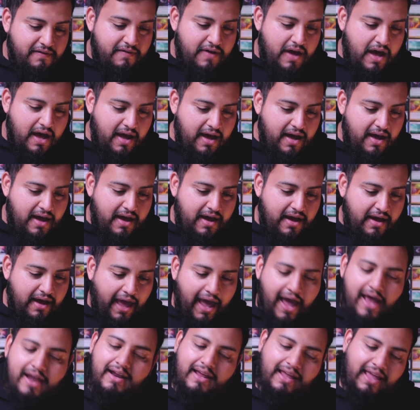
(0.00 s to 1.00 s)

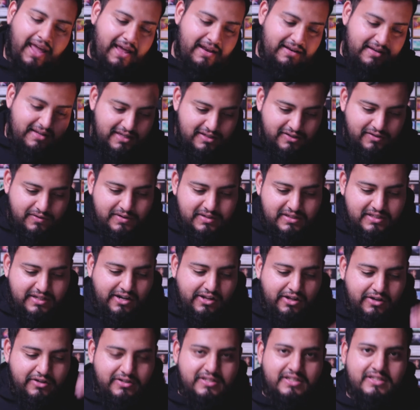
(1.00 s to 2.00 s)
And again, this one's the
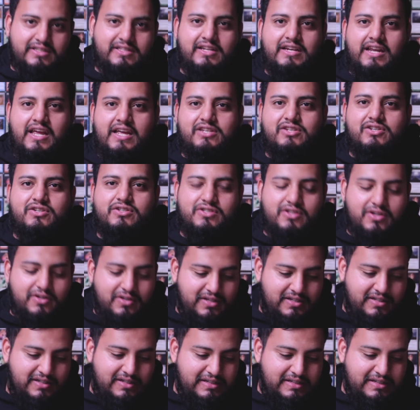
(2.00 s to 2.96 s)
closest to nature, so this